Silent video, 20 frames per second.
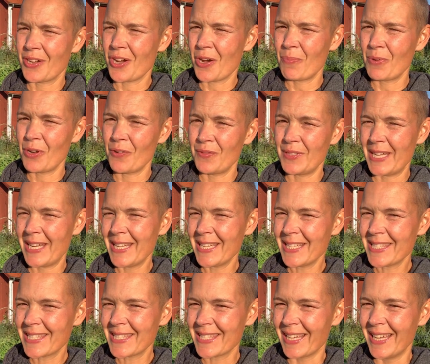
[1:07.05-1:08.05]
couple of
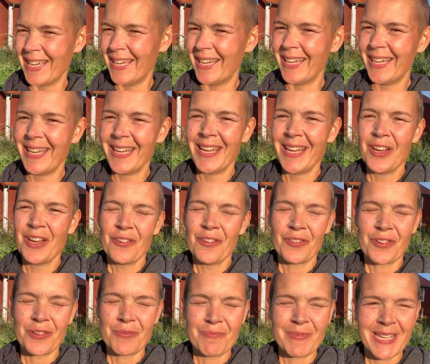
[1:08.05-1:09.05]
days
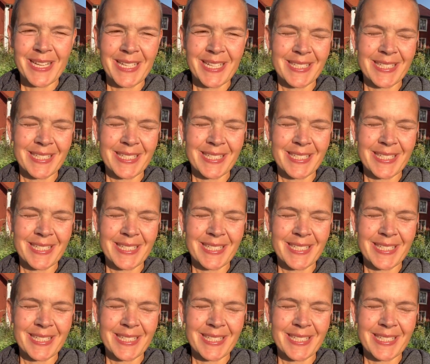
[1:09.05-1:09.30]
for me.